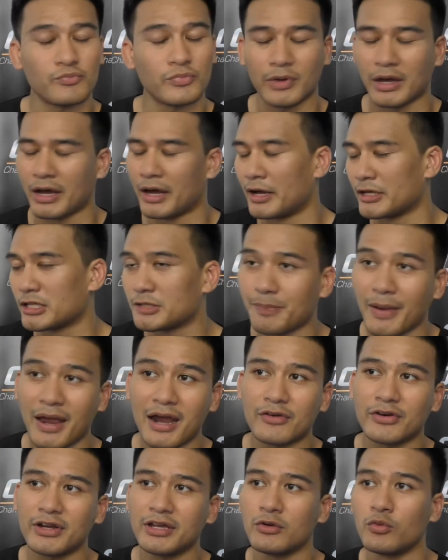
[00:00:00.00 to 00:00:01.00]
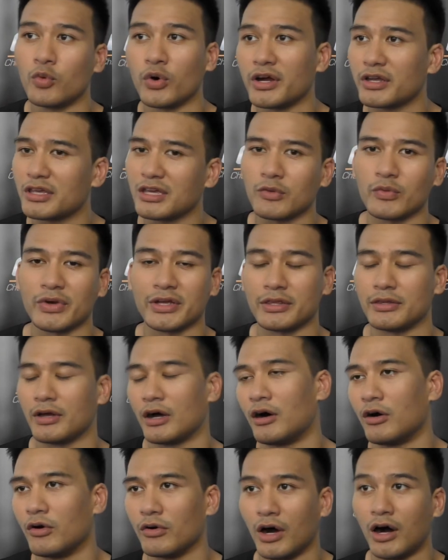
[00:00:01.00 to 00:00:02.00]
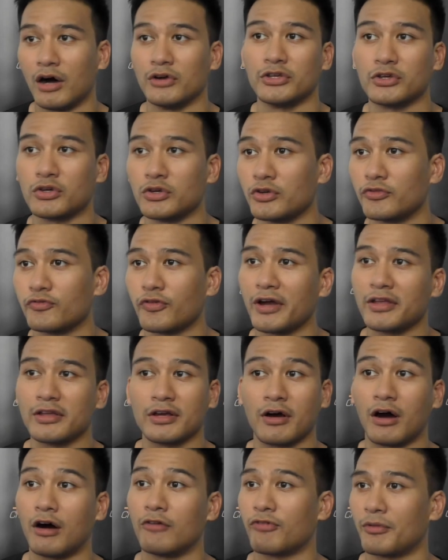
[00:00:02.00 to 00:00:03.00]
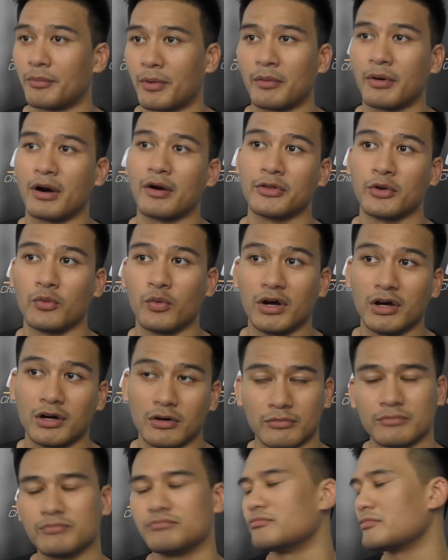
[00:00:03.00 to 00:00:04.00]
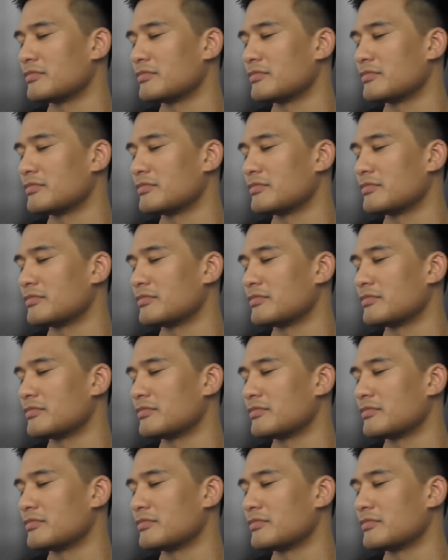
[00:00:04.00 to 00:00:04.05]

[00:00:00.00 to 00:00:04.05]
uh, sparring, working with all, all the good fighters from around the world.